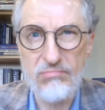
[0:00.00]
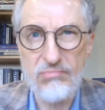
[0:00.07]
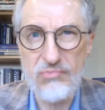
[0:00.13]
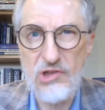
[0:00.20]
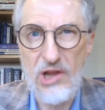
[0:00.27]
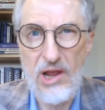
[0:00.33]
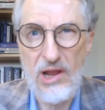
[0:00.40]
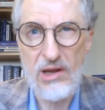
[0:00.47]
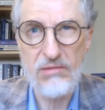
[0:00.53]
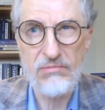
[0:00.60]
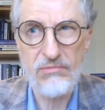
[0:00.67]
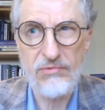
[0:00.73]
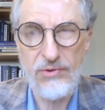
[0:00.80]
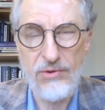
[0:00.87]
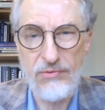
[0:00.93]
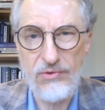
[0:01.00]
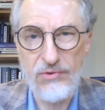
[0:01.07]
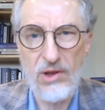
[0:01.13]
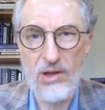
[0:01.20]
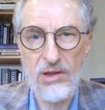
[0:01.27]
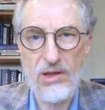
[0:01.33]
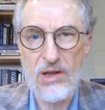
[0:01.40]
10,
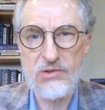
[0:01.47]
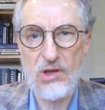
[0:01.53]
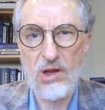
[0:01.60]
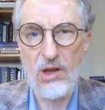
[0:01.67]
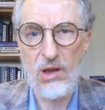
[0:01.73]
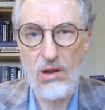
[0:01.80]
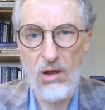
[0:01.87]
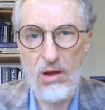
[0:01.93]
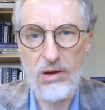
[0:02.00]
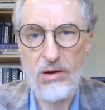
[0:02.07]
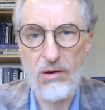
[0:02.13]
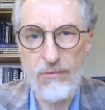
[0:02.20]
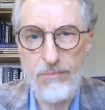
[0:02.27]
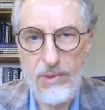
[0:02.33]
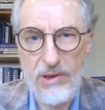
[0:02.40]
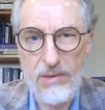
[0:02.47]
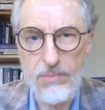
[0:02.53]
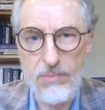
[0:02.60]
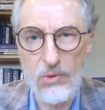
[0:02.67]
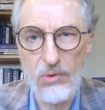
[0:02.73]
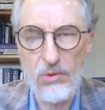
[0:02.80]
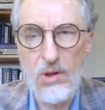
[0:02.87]
15. That's a lot of people.